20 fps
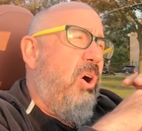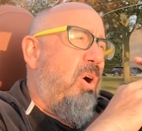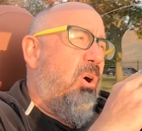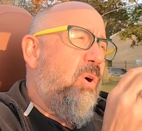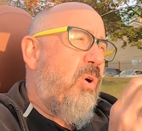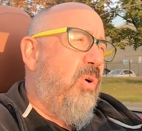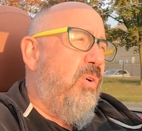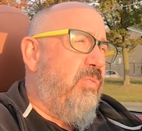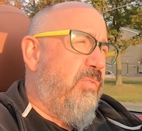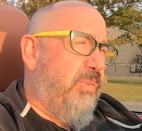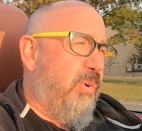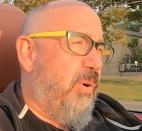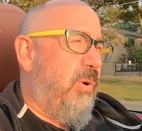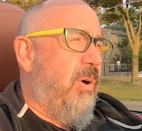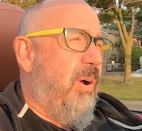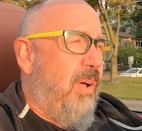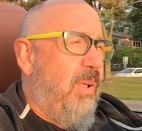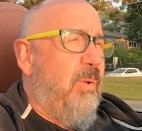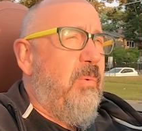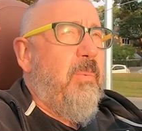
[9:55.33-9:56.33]

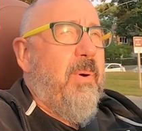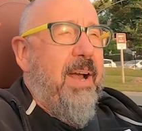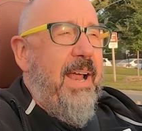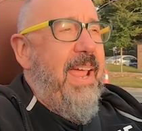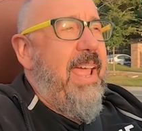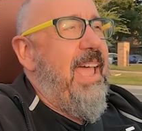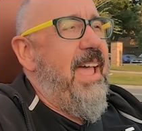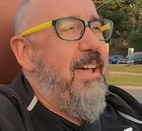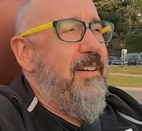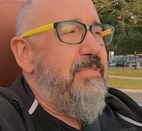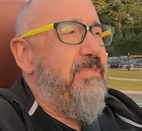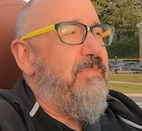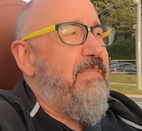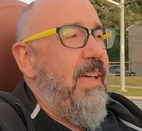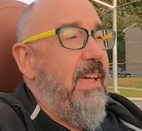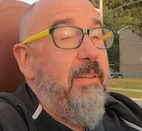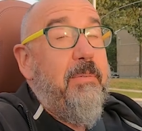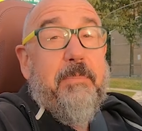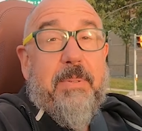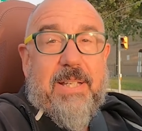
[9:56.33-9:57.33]
overall, what I have
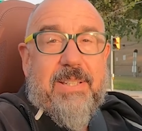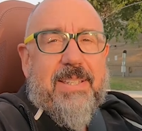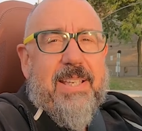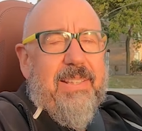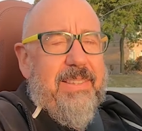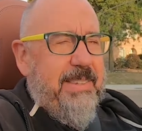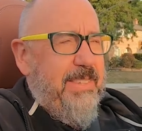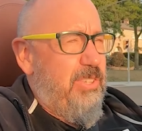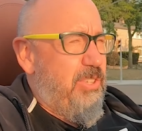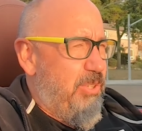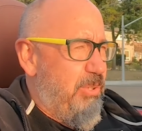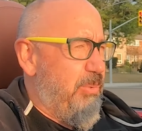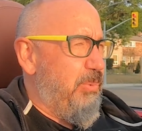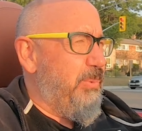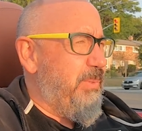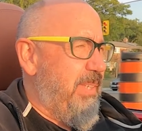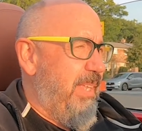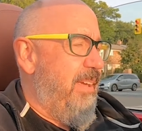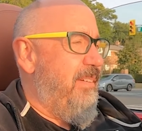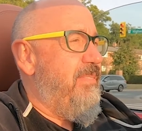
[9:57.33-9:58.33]
found, because I do
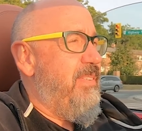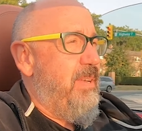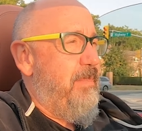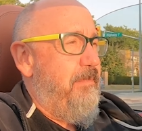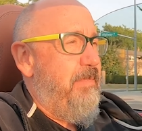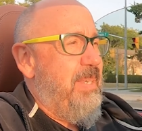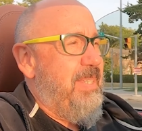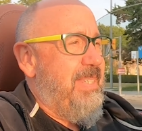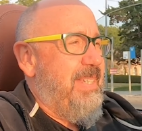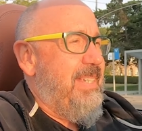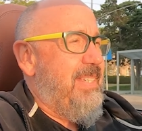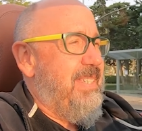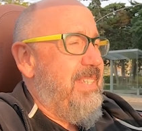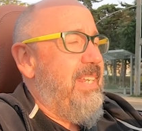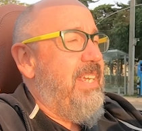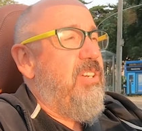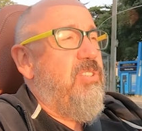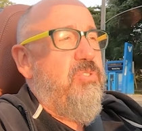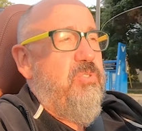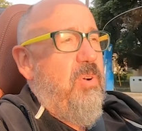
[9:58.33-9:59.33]
live in a busy
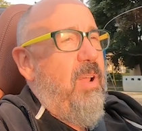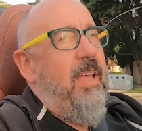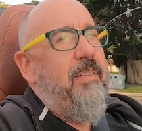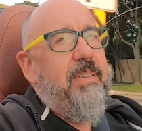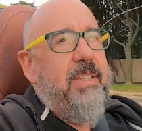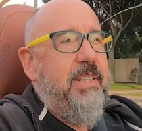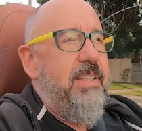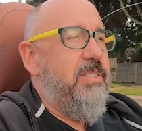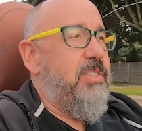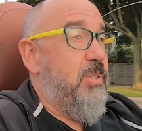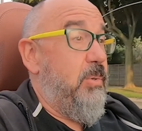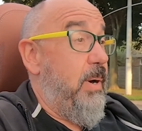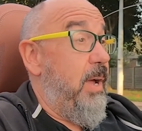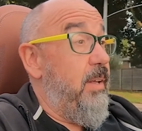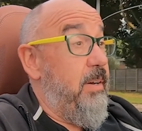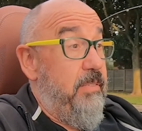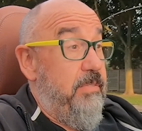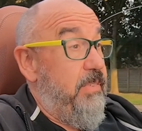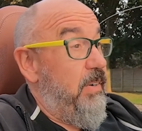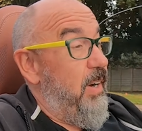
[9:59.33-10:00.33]
city and driving this
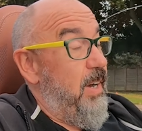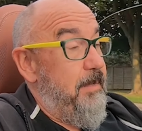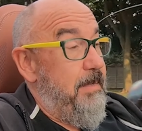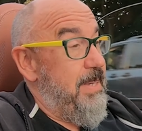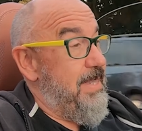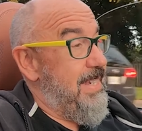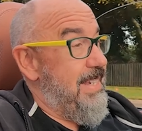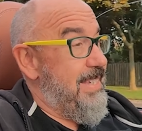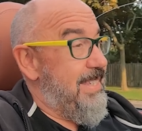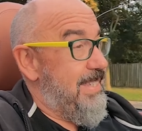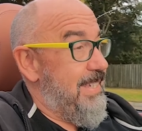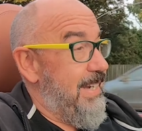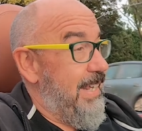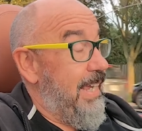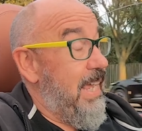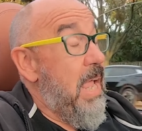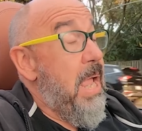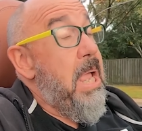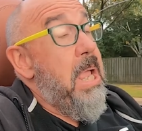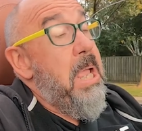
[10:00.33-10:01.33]
around a very busy city,